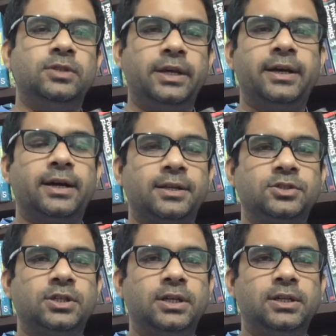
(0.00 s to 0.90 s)
they are
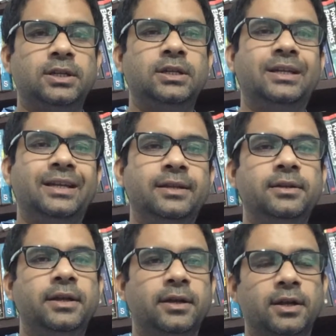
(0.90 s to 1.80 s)
educating in
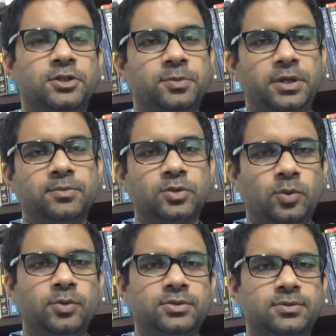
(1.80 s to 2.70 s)
English medium
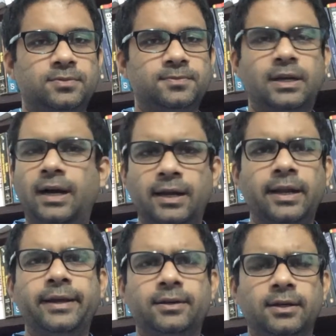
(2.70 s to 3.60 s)
schools.
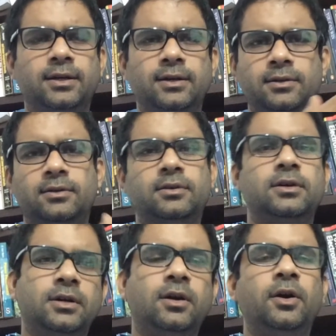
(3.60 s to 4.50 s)
Unlike
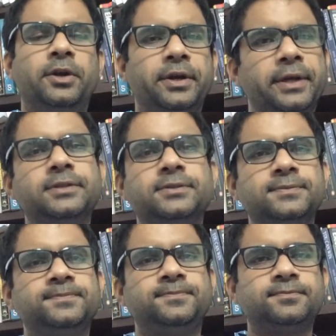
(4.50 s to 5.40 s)
olden days,
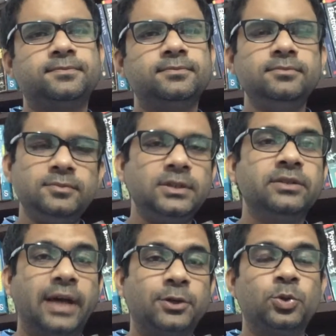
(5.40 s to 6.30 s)

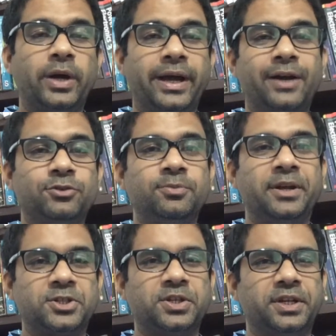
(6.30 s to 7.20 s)
that too I have to
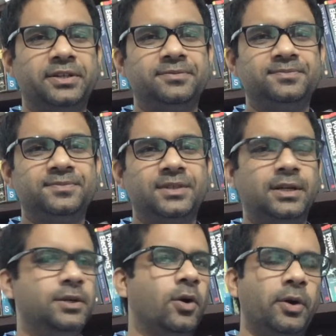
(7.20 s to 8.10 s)
mention here.
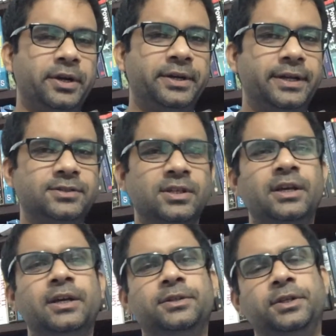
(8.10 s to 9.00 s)
In olden
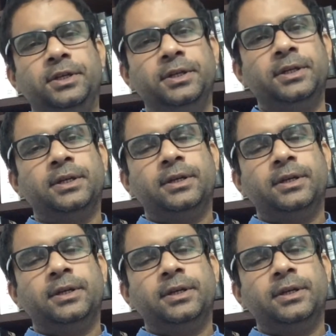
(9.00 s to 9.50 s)
days, the